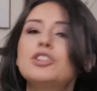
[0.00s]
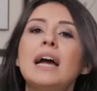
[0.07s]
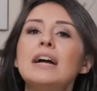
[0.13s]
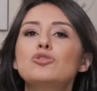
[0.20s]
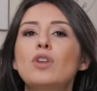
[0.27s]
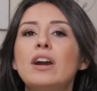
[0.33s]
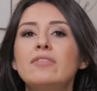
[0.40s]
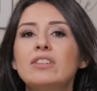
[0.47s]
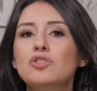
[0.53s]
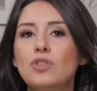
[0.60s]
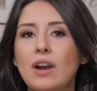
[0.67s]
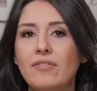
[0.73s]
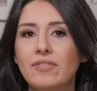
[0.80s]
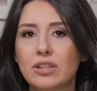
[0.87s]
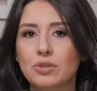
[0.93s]
not driving
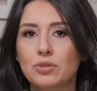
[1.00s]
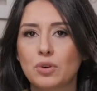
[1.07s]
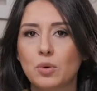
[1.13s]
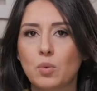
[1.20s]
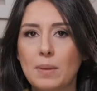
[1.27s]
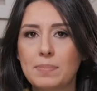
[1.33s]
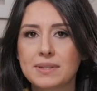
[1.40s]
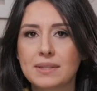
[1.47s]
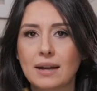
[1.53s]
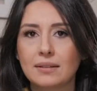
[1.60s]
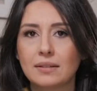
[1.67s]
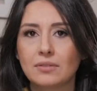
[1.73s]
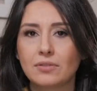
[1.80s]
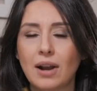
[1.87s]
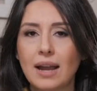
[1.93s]
traffic to their website,
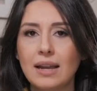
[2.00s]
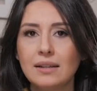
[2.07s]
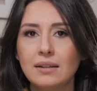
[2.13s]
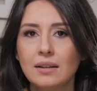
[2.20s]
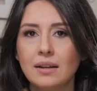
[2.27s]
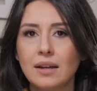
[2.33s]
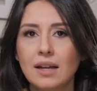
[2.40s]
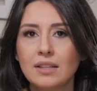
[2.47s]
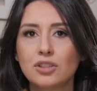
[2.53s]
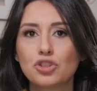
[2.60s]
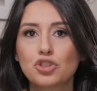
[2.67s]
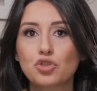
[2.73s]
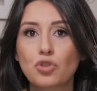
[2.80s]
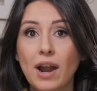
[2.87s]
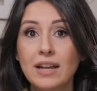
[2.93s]
right? They're
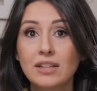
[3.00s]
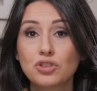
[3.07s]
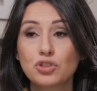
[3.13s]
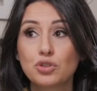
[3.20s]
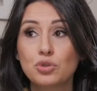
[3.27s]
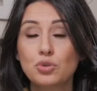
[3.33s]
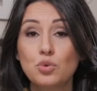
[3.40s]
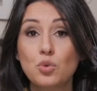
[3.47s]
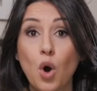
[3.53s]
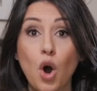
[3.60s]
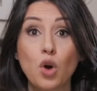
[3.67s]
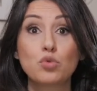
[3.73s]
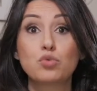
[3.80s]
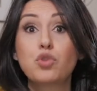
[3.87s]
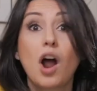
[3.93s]
trying to
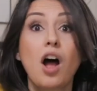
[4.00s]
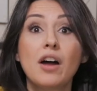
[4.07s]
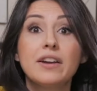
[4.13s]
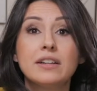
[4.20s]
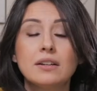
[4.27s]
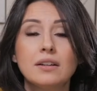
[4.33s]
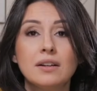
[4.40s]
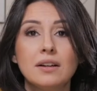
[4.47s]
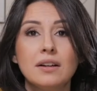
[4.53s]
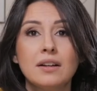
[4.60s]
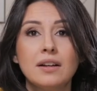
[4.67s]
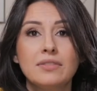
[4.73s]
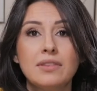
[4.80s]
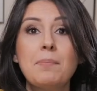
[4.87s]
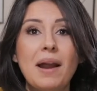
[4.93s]
run
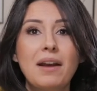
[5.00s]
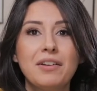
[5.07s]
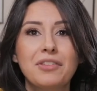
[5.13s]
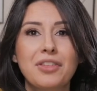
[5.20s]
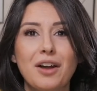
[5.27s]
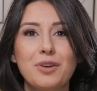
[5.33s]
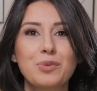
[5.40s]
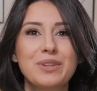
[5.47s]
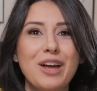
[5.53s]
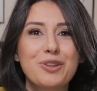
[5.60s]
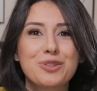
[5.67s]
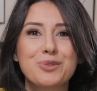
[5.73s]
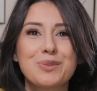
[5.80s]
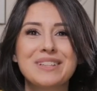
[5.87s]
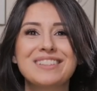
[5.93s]
the marathon
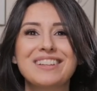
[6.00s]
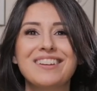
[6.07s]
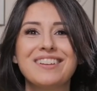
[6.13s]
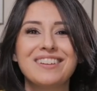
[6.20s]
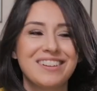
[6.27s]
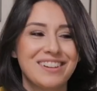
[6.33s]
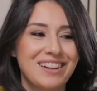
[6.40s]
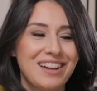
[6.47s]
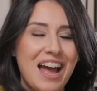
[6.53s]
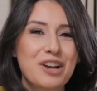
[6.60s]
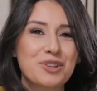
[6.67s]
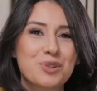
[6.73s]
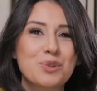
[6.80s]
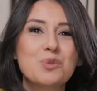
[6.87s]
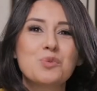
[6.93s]
without doing the
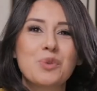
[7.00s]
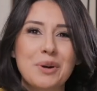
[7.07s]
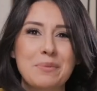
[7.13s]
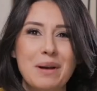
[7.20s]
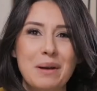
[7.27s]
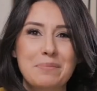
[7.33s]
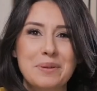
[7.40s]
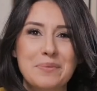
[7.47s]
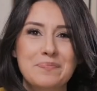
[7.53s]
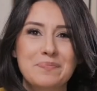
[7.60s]
actual warm up.